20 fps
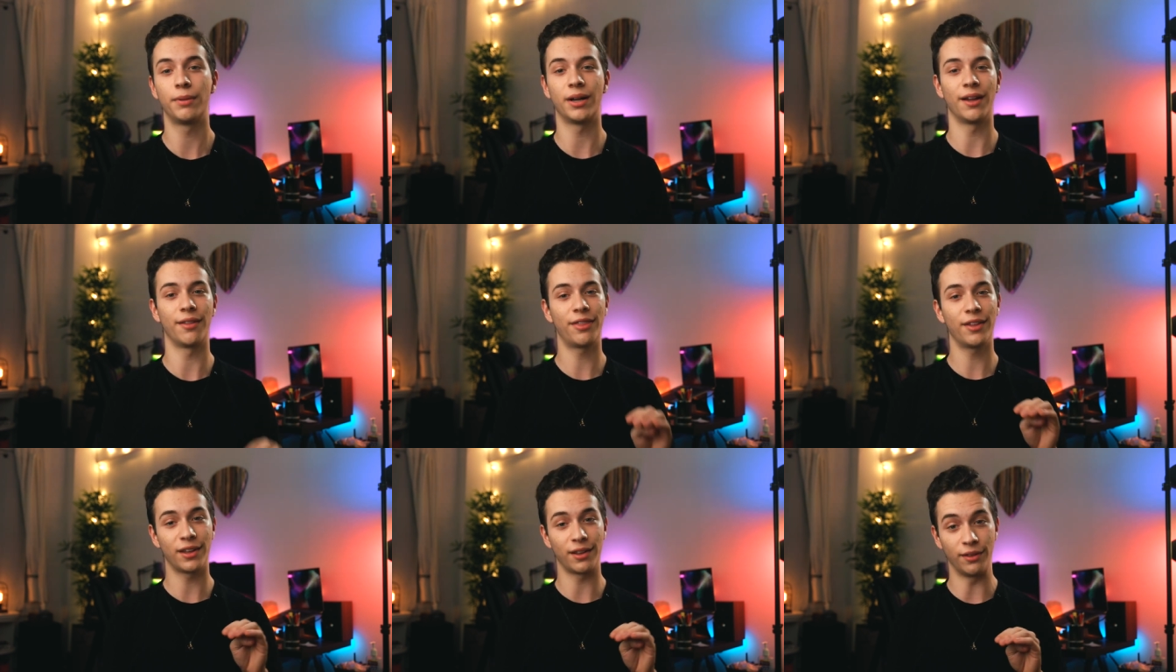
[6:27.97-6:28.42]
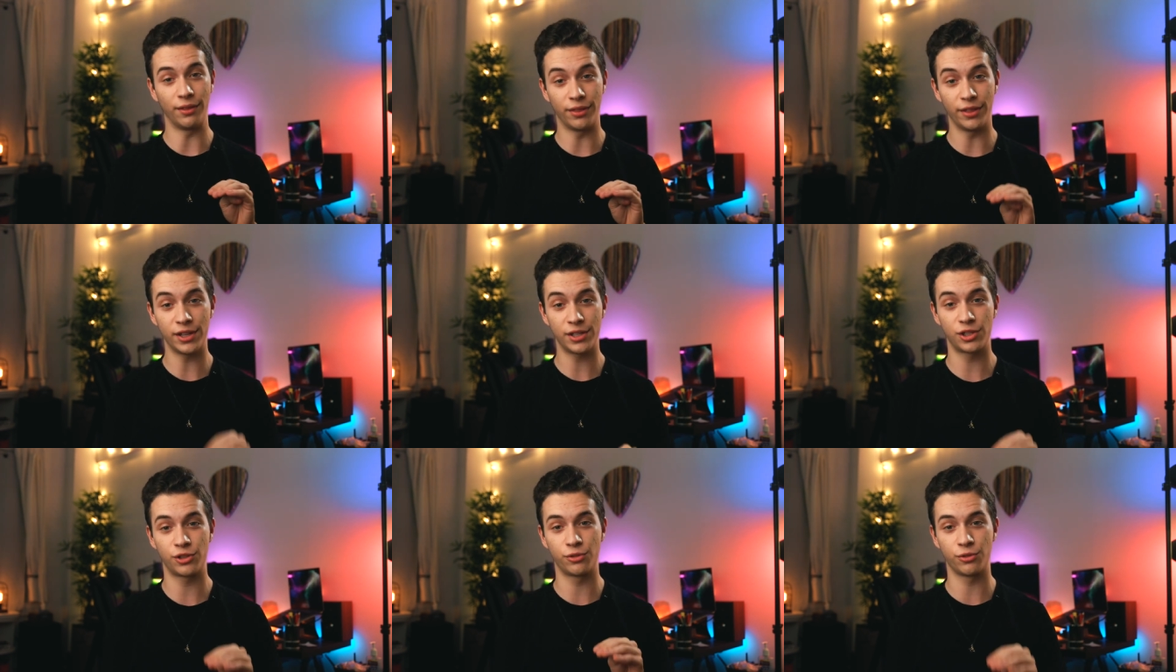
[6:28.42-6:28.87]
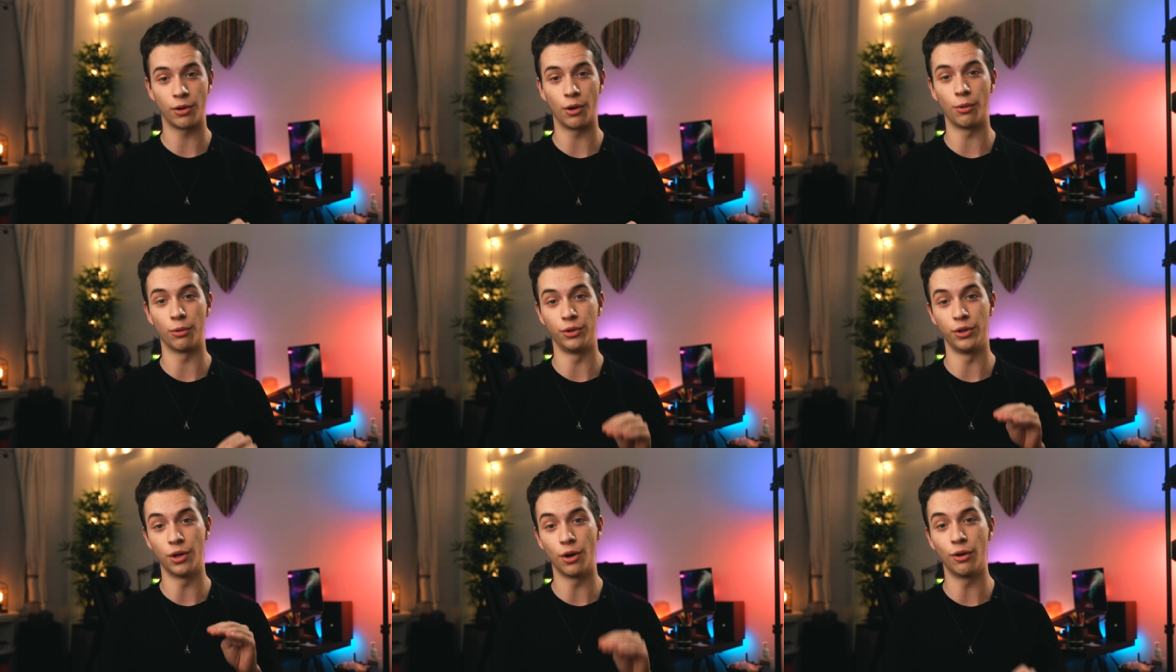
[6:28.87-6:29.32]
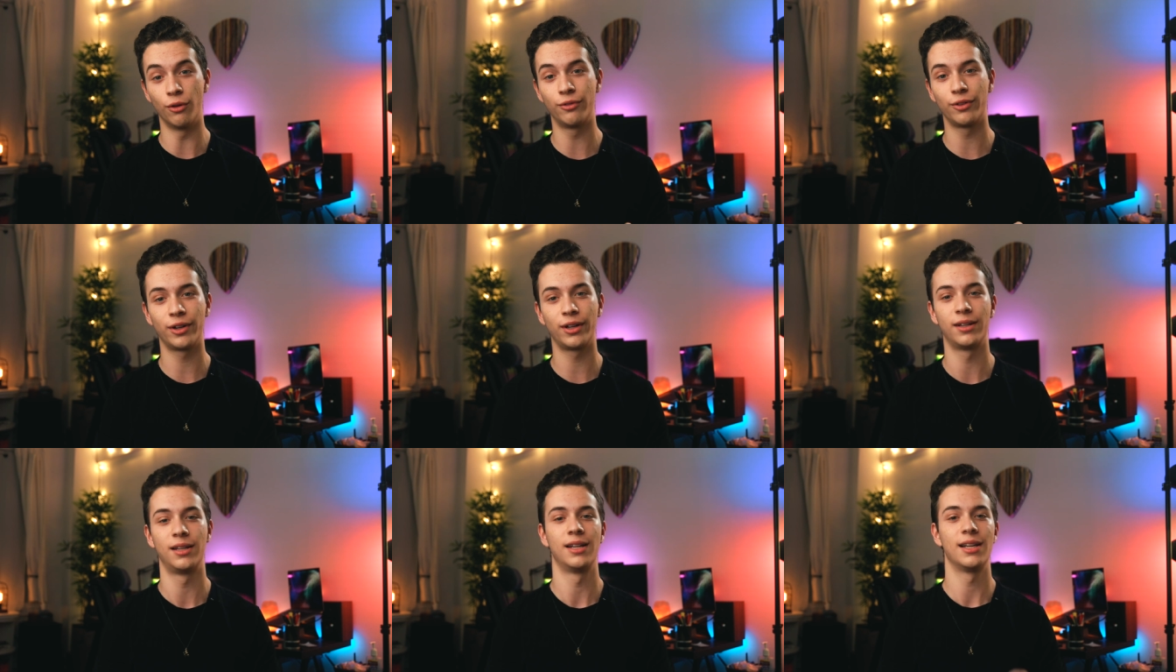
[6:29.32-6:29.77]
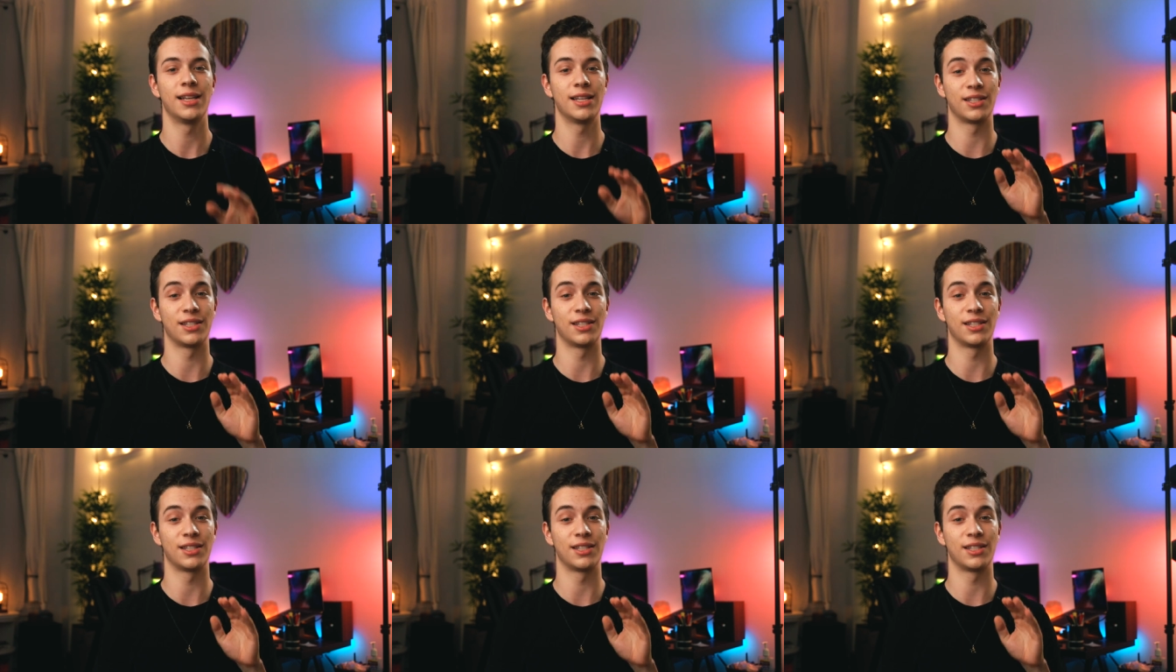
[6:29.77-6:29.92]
but I think this drone, Nova,